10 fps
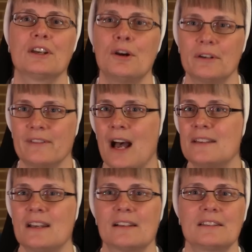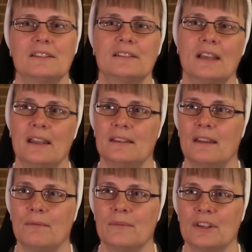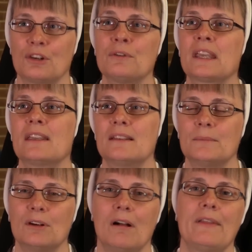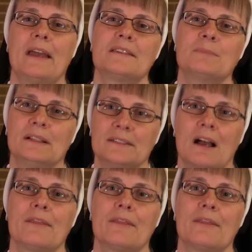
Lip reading: the code of conduct and the curriculum and all that is built